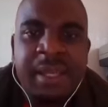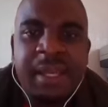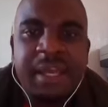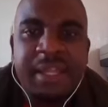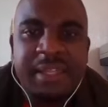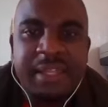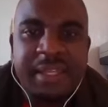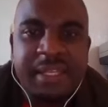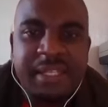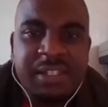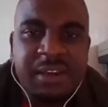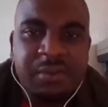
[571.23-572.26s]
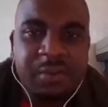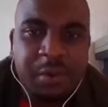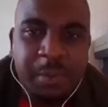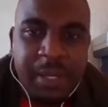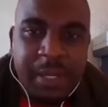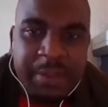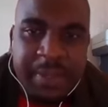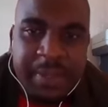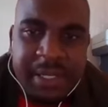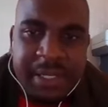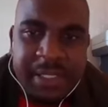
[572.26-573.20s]
and the nature of global
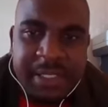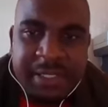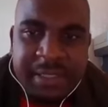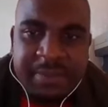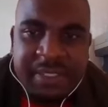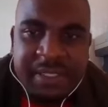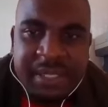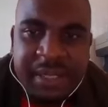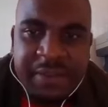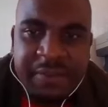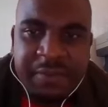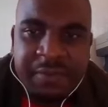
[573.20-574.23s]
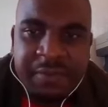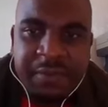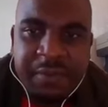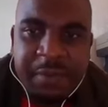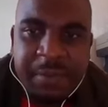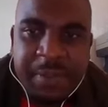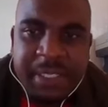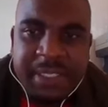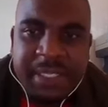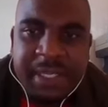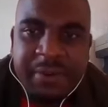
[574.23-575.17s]
imperialism strive for
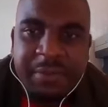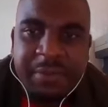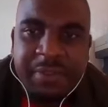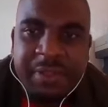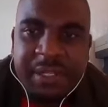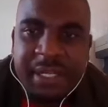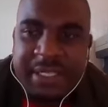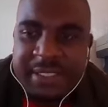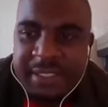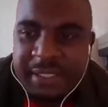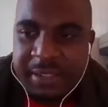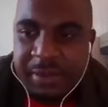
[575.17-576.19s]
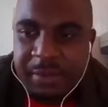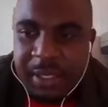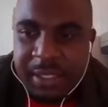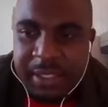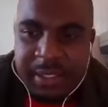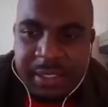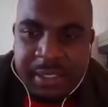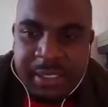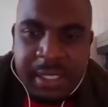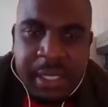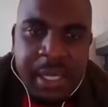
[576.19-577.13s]
better with less inequality,
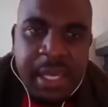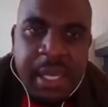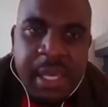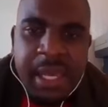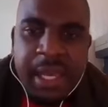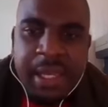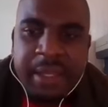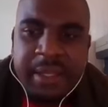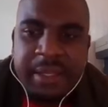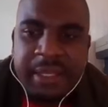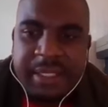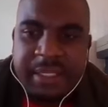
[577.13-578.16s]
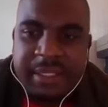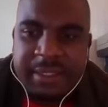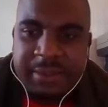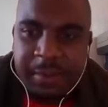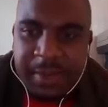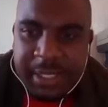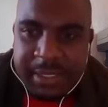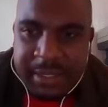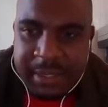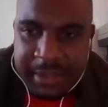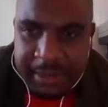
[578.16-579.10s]
and that is what
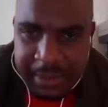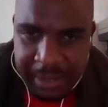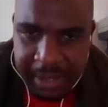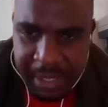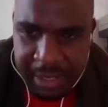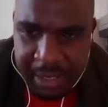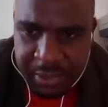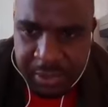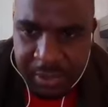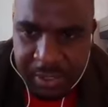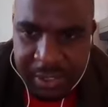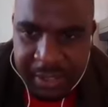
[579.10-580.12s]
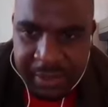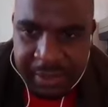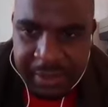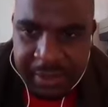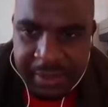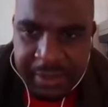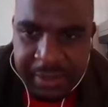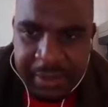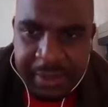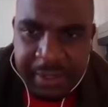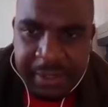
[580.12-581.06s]
actually
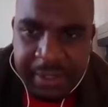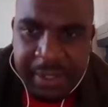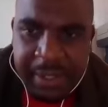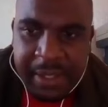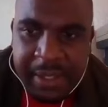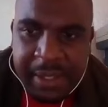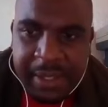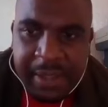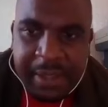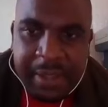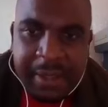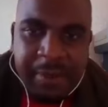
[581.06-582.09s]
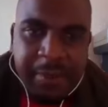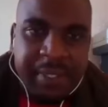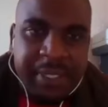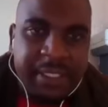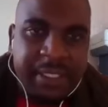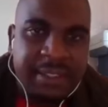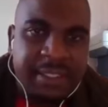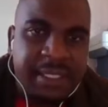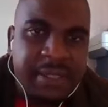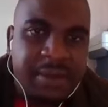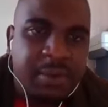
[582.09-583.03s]
uh, we can
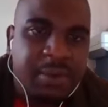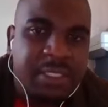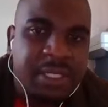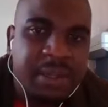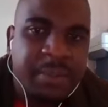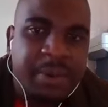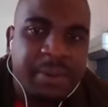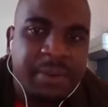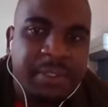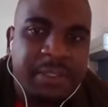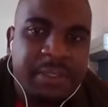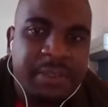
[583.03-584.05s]
say a lot about